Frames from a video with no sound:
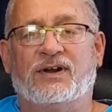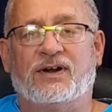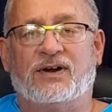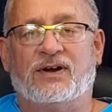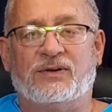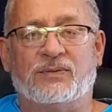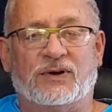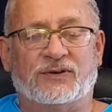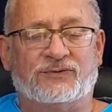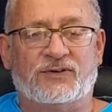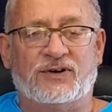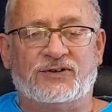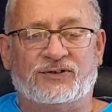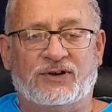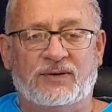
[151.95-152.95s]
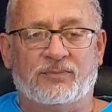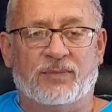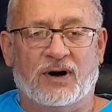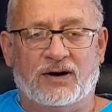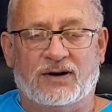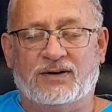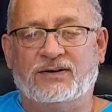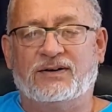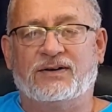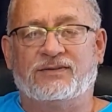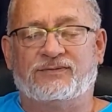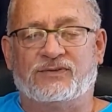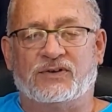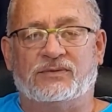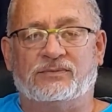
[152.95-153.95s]
It was firstly barred
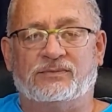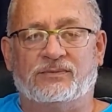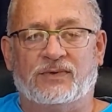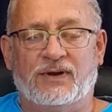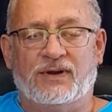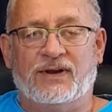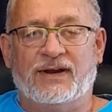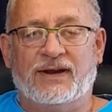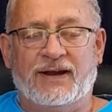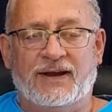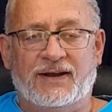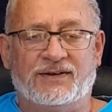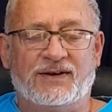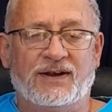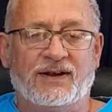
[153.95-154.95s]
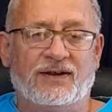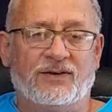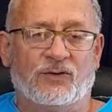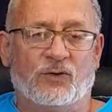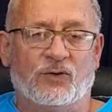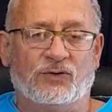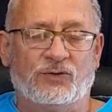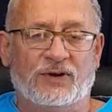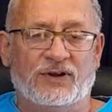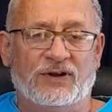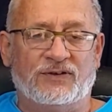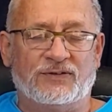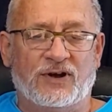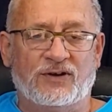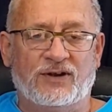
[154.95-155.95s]
from entering or doing
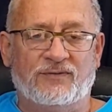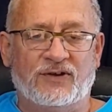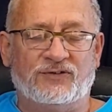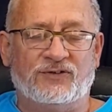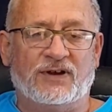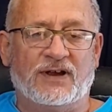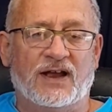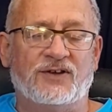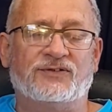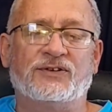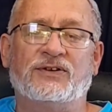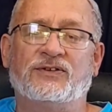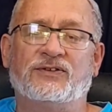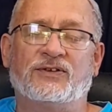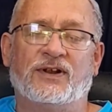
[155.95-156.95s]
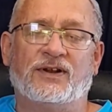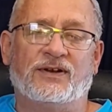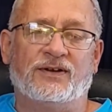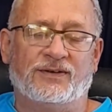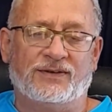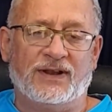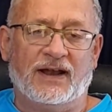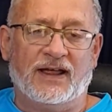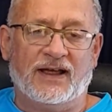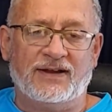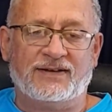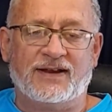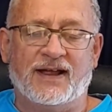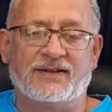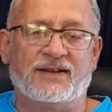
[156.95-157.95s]
its own investigations, and delay
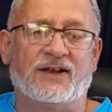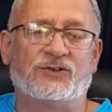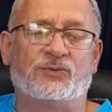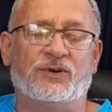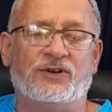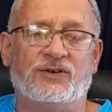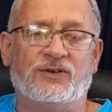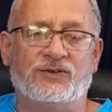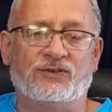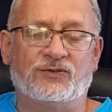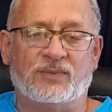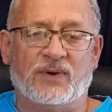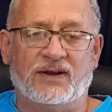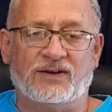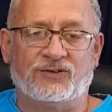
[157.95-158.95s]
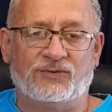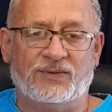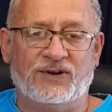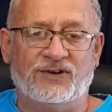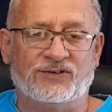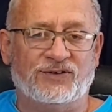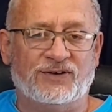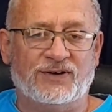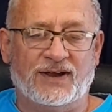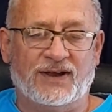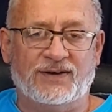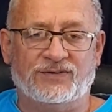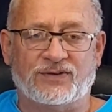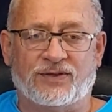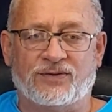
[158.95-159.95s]
tactics were used by the Swedish and
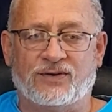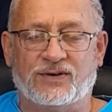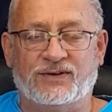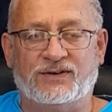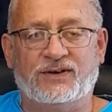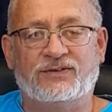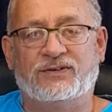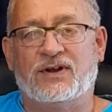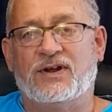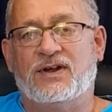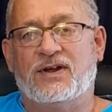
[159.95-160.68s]
Danish authorities